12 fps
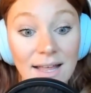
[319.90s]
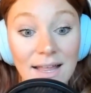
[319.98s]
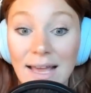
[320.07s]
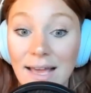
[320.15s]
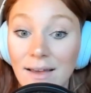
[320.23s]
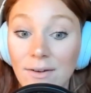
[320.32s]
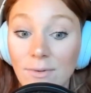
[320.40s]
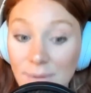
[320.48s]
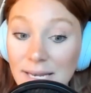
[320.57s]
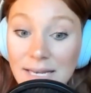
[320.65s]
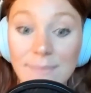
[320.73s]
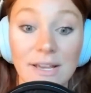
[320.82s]
Like, we
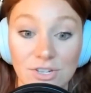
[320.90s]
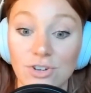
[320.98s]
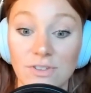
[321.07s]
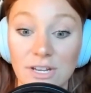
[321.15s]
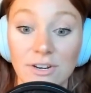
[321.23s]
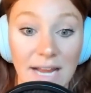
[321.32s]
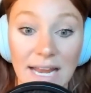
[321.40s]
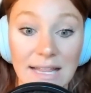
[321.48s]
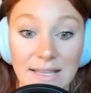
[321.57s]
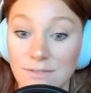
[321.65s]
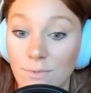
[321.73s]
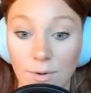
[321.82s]
need to make sure that you're getting
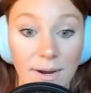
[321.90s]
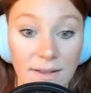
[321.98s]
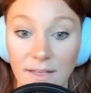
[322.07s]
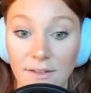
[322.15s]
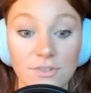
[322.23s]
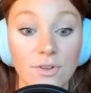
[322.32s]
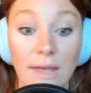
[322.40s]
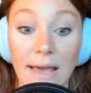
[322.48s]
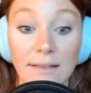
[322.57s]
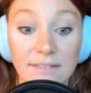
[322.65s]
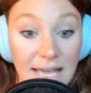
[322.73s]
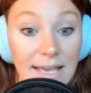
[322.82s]
this one way or the other. So, like,
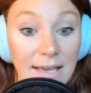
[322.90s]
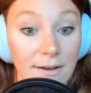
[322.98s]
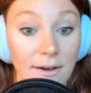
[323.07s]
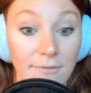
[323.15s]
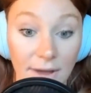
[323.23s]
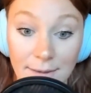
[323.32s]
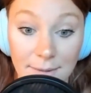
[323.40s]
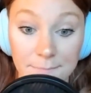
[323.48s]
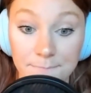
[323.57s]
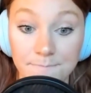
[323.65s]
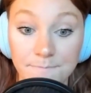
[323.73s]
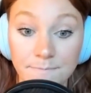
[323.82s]
taking a
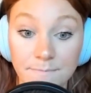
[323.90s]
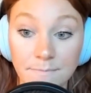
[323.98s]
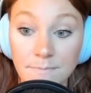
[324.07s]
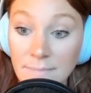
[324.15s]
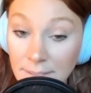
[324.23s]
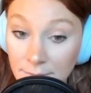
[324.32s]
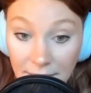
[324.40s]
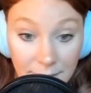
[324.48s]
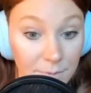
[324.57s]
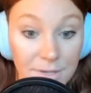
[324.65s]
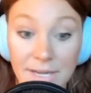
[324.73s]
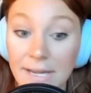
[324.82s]
vitamin, like
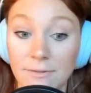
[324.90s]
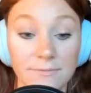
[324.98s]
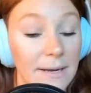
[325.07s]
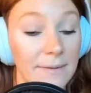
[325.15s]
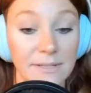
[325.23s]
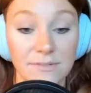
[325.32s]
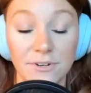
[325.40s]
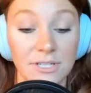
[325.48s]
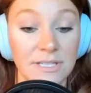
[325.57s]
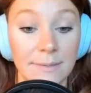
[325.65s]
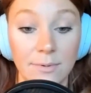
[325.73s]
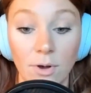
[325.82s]
prenatal vitamins, for
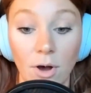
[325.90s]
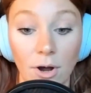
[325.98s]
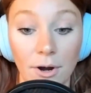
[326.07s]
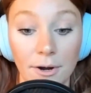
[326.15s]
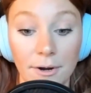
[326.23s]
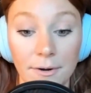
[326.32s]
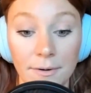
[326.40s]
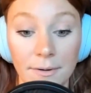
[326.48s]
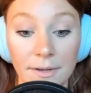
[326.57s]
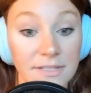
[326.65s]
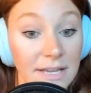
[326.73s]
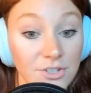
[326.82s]
example, are
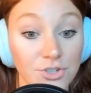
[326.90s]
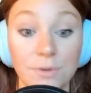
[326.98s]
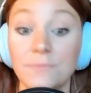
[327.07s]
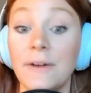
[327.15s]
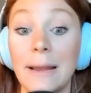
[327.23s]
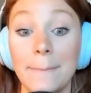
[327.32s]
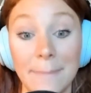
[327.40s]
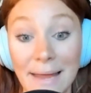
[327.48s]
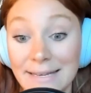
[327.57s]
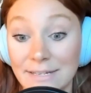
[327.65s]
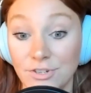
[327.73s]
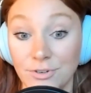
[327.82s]
essential and
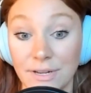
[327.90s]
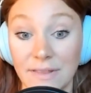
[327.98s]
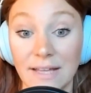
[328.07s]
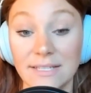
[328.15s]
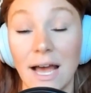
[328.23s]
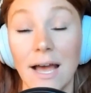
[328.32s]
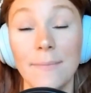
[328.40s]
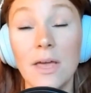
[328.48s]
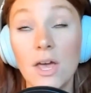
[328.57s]
recommended during that time.